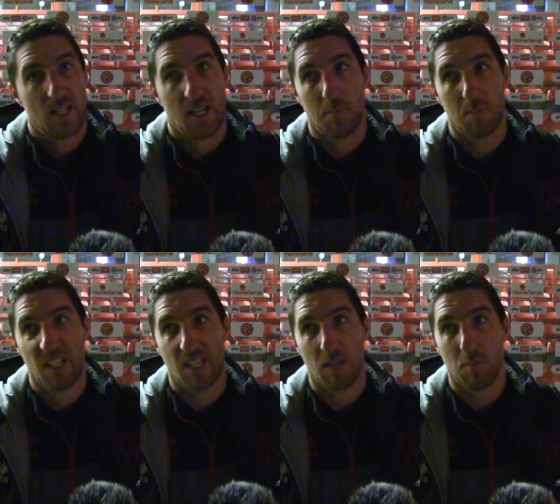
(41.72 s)
but
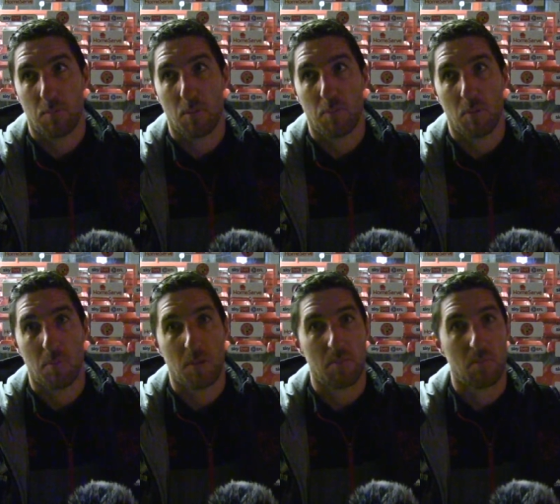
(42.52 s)
in the end we were
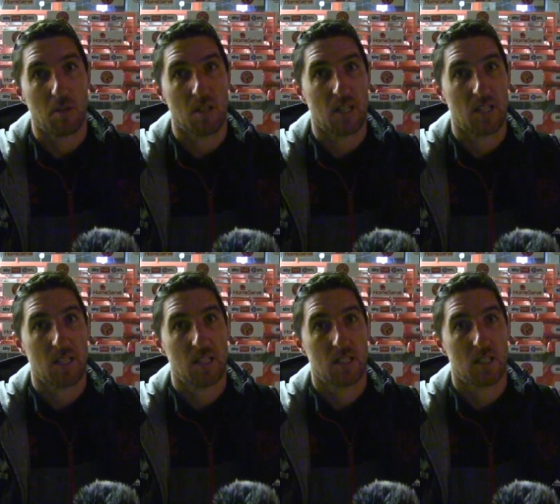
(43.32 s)
probably beaten by
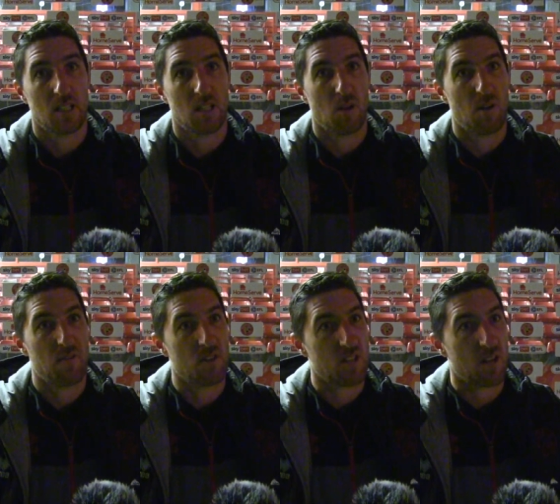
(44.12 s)
you know, our
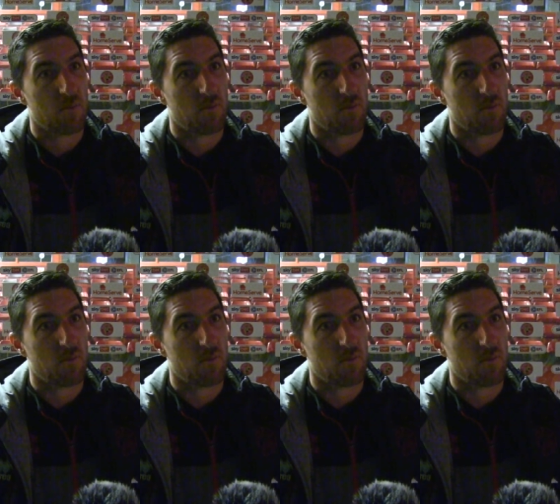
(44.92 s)
first half